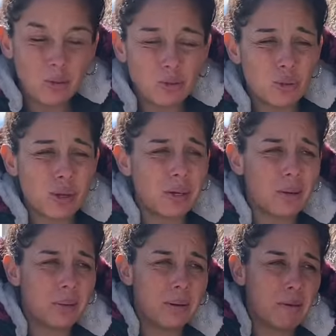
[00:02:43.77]
druggie
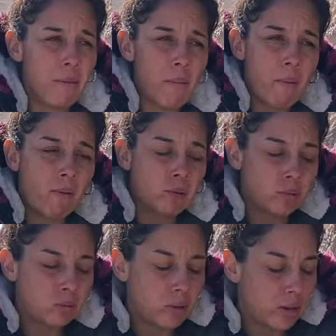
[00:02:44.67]
or whatever,
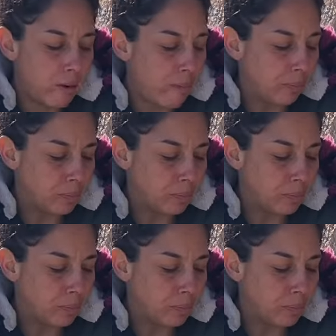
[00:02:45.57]
but I